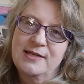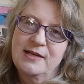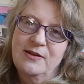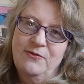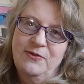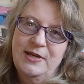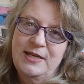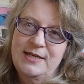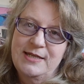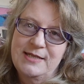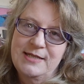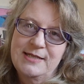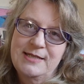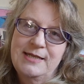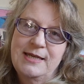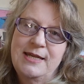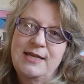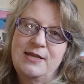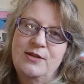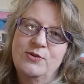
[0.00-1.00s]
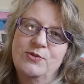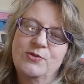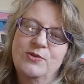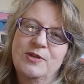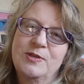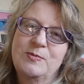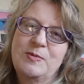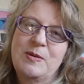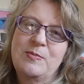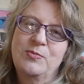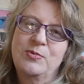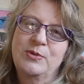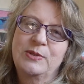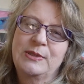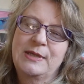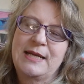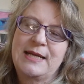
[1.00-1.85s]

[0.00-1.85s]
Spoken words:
lovely to see all those people